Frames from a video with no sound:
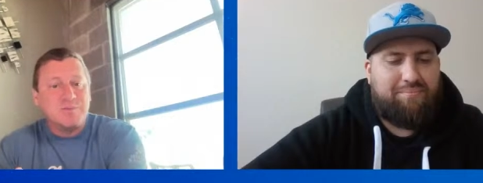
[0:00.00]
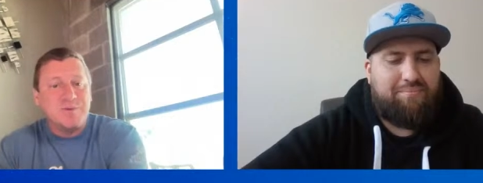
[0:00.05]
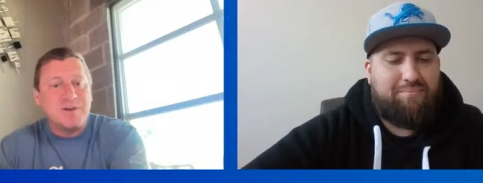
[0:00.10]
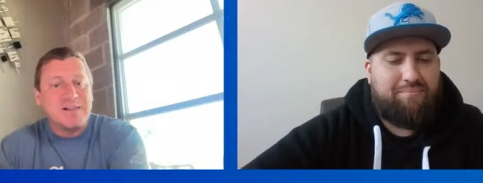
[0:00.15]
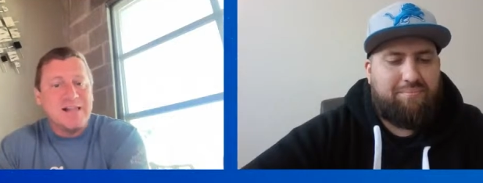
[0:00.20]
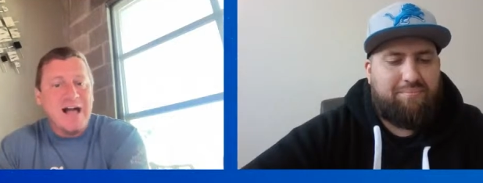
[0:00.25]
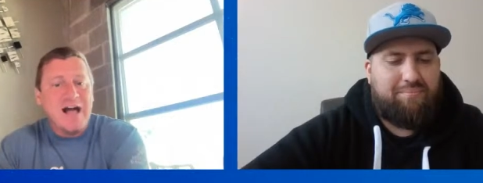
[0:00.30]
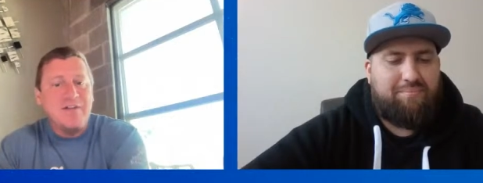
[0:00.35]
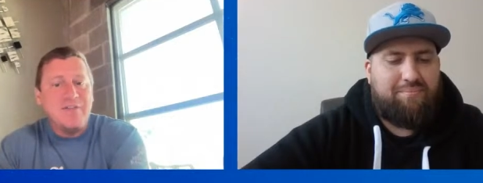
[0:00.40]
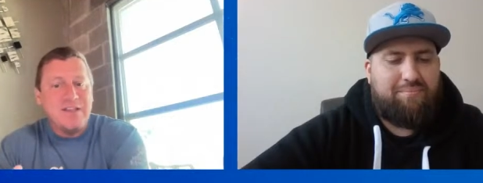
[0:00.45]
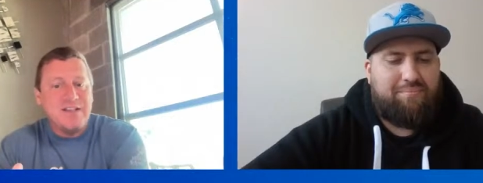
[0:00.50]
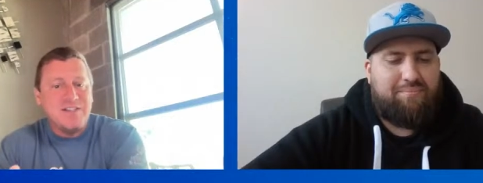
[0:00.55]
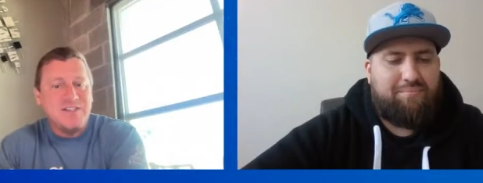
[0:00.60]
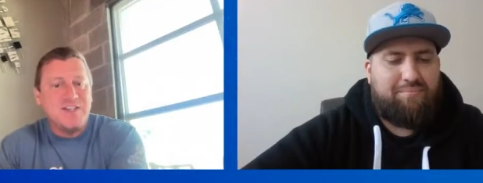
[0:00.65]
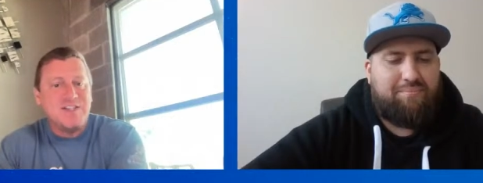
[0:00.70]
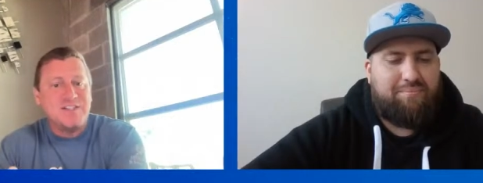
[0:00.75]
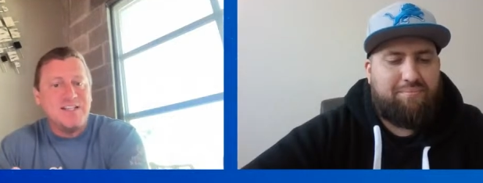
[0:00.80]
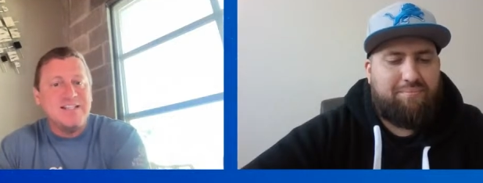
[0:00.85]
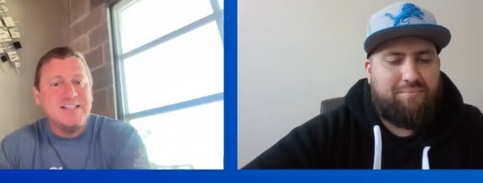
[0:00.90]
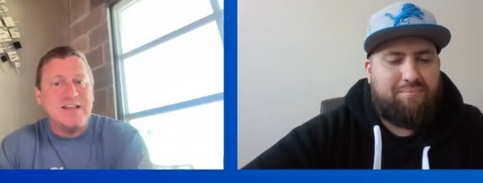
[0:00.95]
Speaker 1: McLeod, the
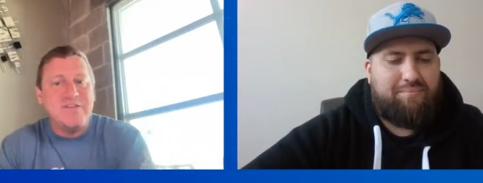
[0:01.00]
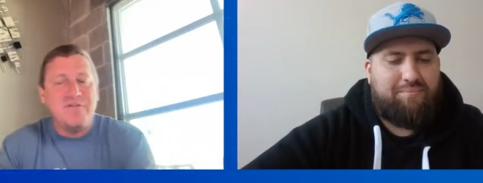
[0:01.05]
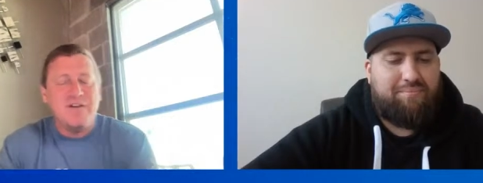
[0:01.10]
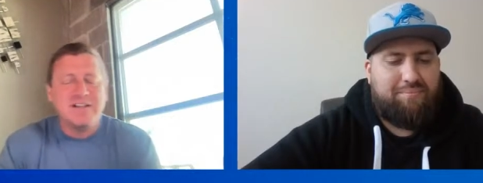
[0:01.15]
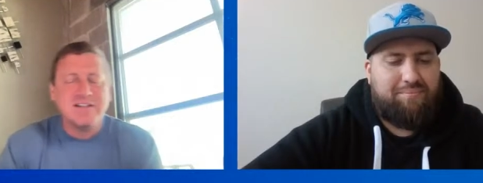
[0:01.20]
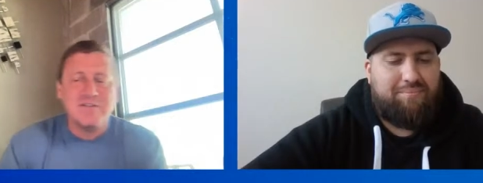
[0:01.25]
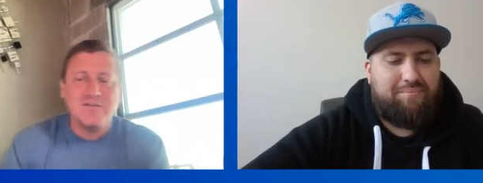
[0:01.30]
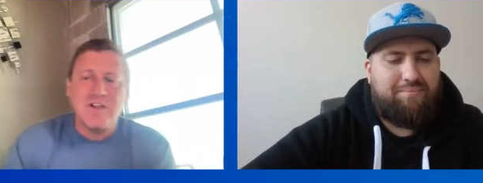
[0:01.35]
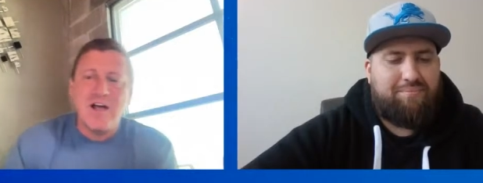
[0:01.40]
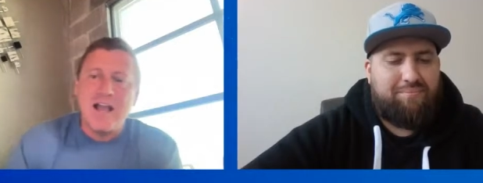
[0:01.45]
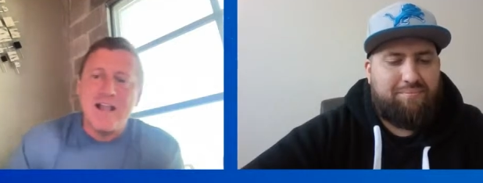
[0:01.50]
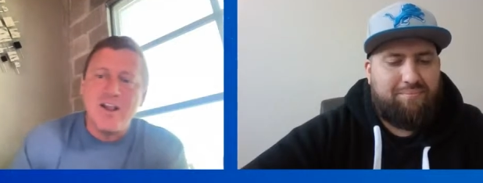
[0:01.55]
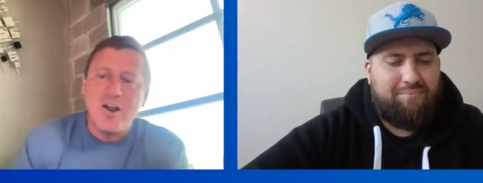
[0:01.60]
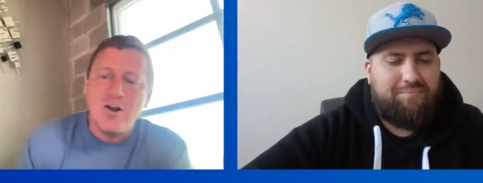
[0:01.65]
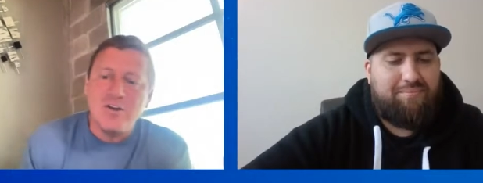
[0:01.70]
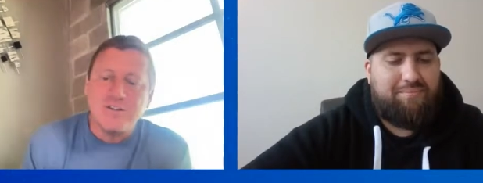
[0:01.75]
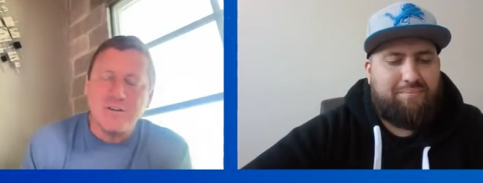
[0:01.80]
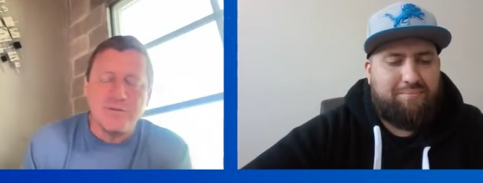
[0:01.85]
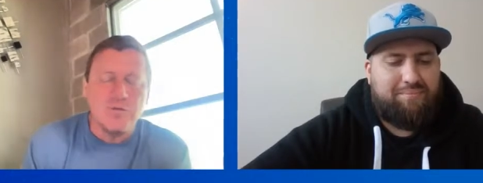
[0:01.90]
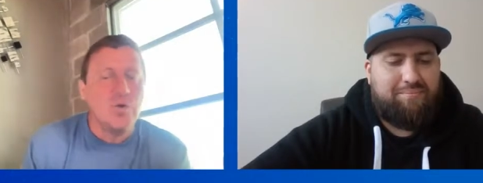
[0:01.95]
assistant defensive line
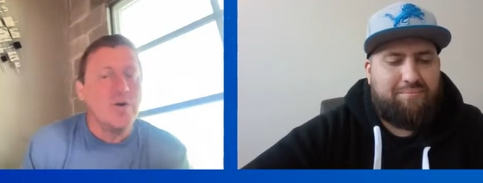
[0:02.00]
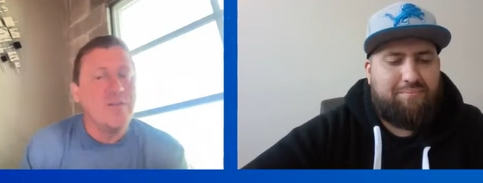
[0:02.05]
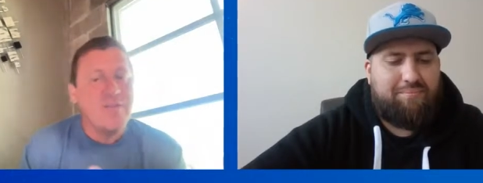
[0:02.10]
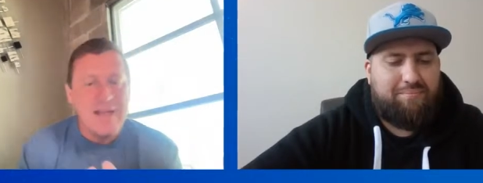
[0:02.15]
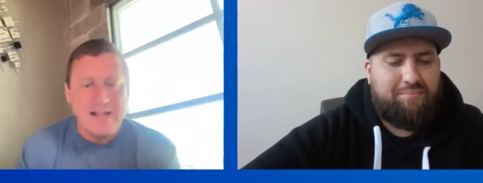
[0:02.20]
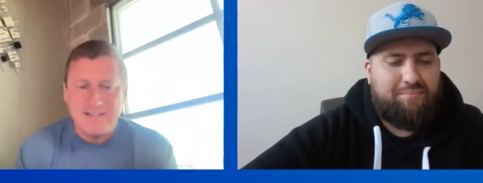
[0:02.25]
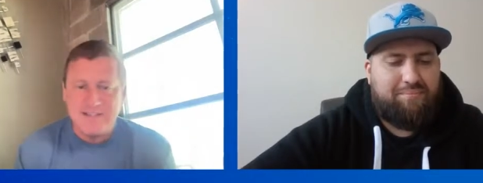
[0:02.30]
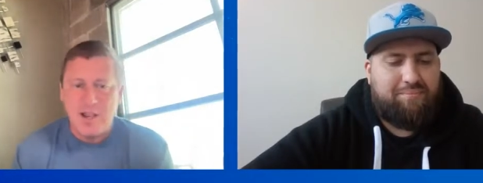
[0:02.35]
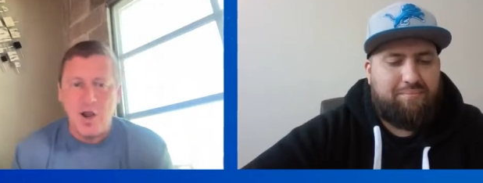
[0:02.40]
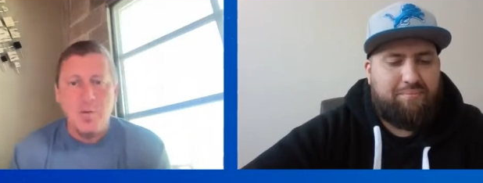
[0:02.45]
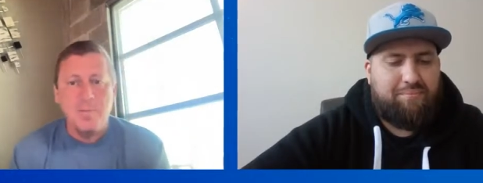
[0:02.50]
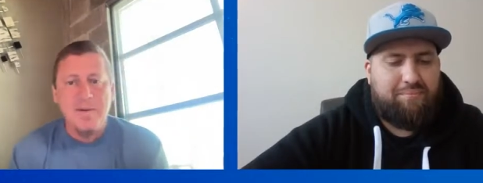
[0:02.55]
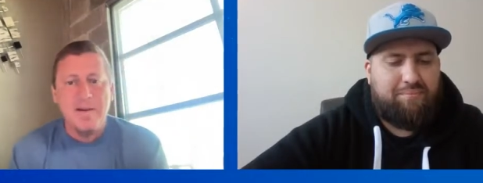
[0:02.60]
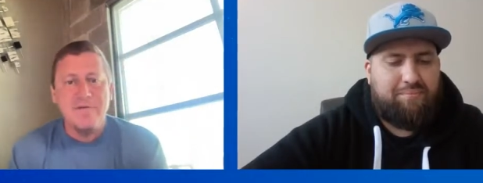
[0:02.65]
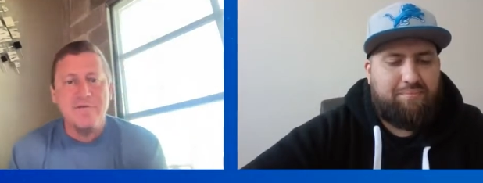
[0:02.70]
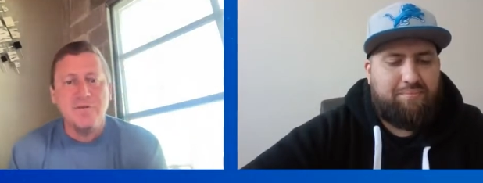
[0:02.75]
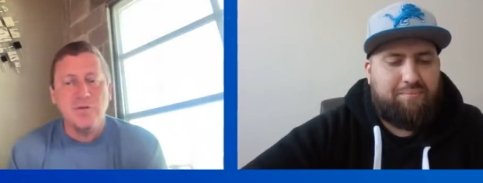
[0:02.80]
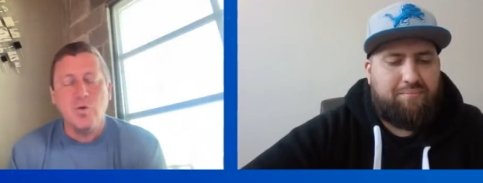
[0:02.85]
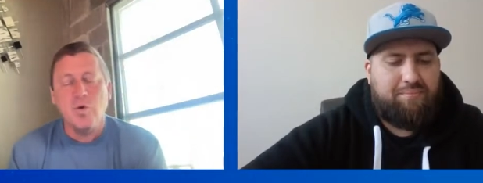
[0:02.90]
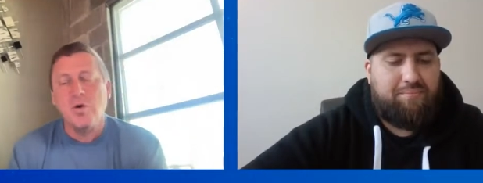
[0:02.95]
coach of Florida. That's helping
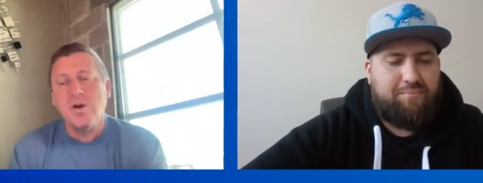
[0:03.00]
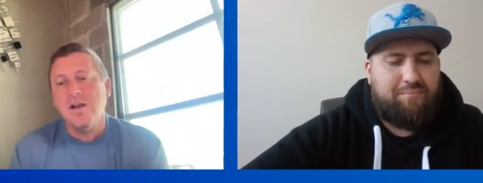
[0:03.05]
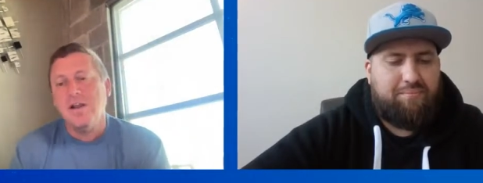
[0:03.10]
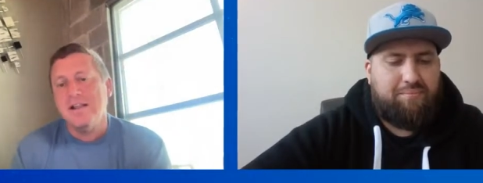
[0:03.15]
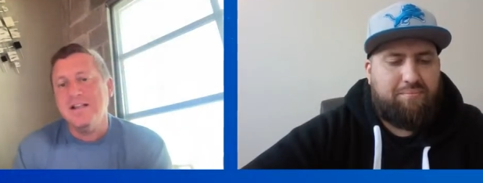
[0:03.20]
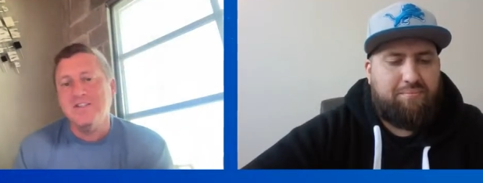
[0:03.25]
Florida.